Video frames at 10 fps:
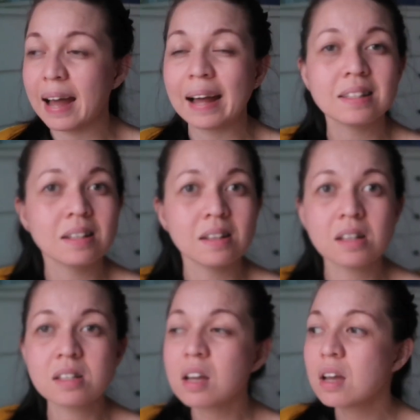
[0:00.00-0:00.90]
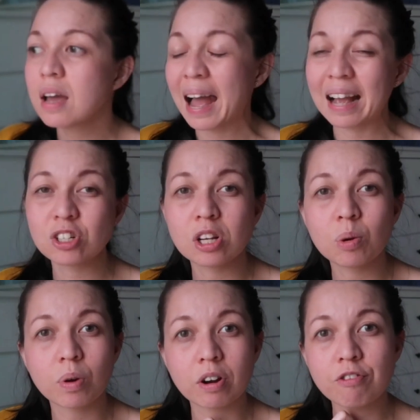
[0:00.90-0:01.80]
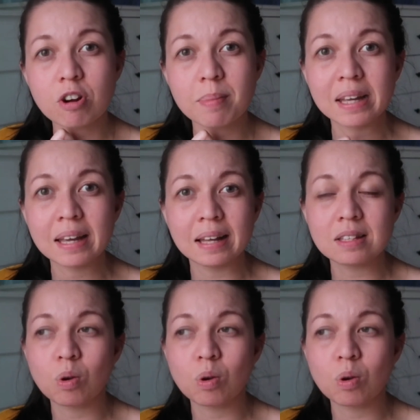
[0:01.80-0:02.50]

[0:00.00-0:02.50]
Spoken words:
That didn't actually work for my kids.